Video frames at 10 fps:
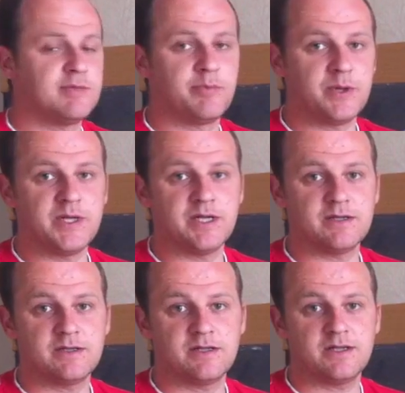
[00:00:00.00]
the Mbuna
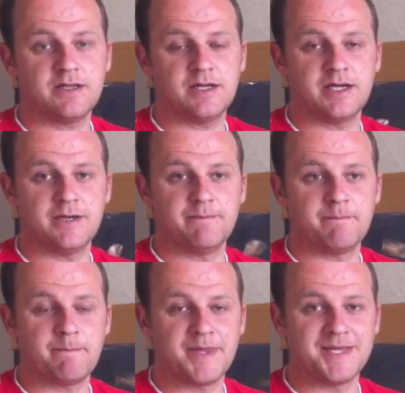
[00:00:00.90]

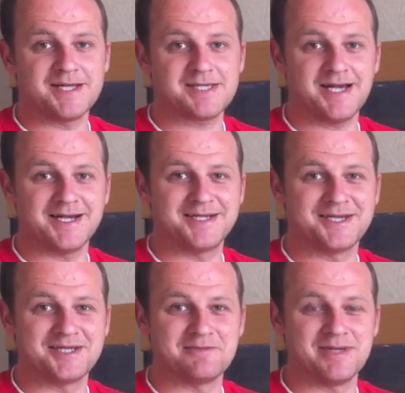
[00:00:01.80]
in that tank are
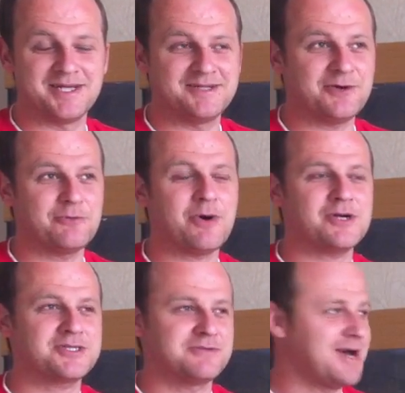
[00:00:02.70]
going to be not
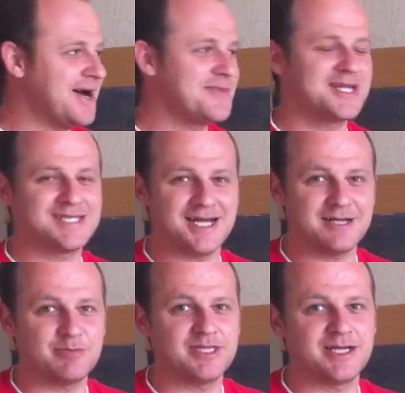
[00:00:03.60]
washed around the
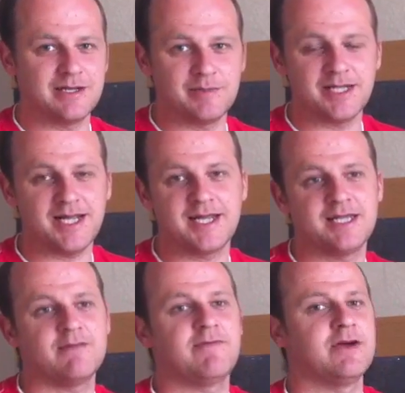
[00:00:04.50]
tank, but they're going to be
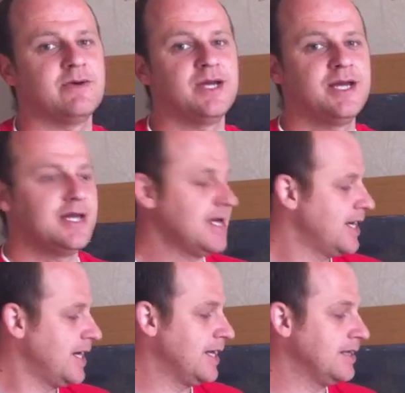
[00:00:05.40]
liking the flow,
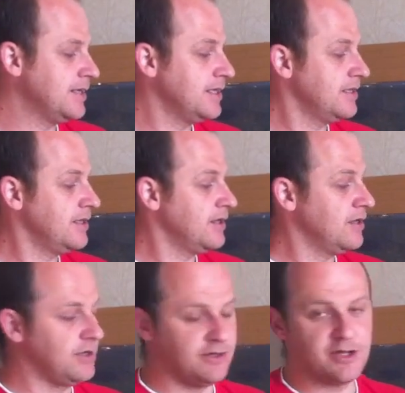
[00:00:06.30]
and
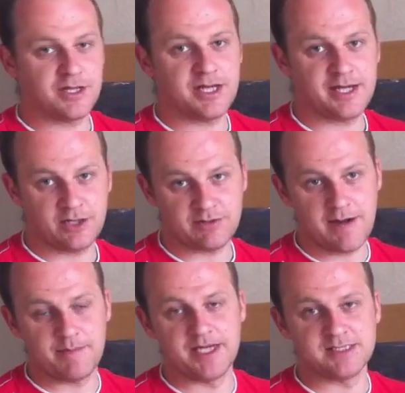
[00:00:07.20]
none of their
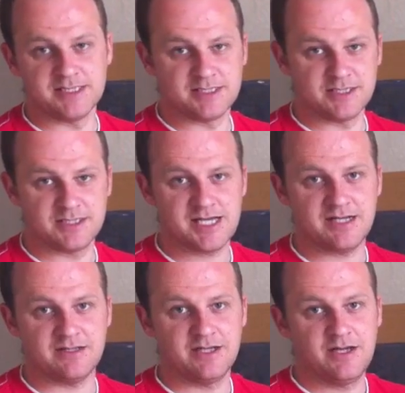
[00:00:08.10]
crap basically is going to
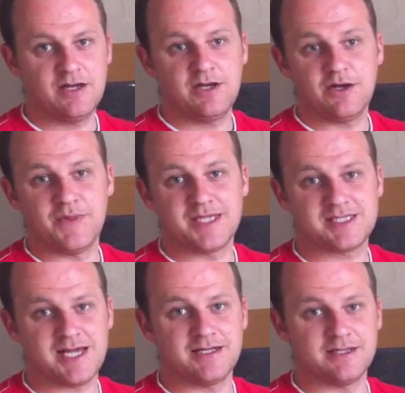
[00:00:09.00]
settle on the
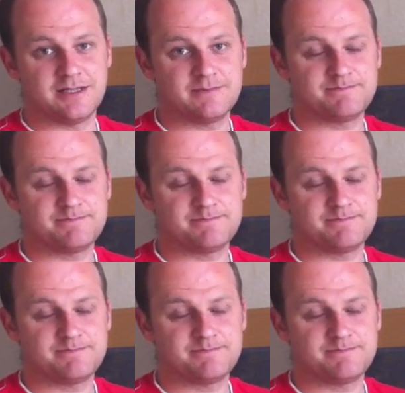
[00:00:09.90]
sand.